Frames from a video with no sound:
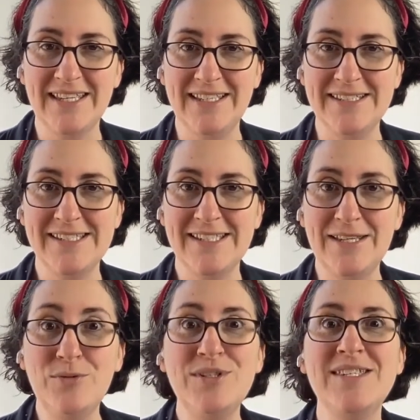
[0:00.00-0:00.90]
and
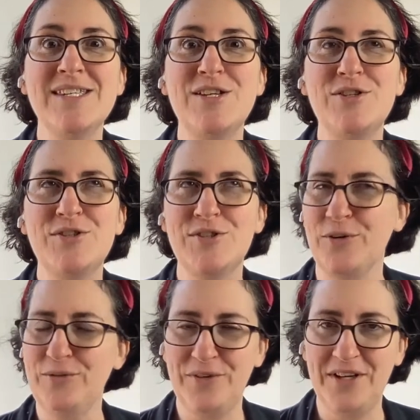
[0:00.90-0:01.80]
it was
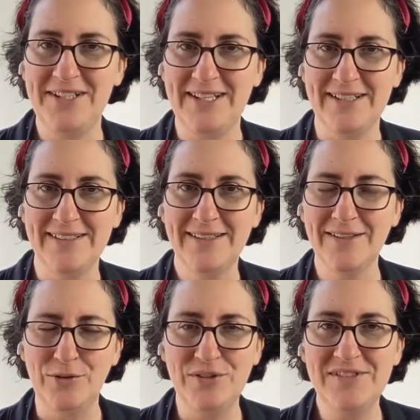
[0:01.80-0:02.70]
so fun, and I
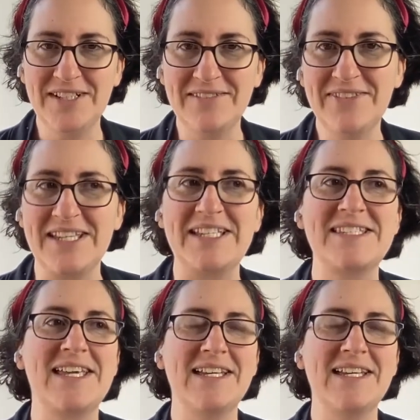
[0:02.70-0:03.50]
learned a ton of things.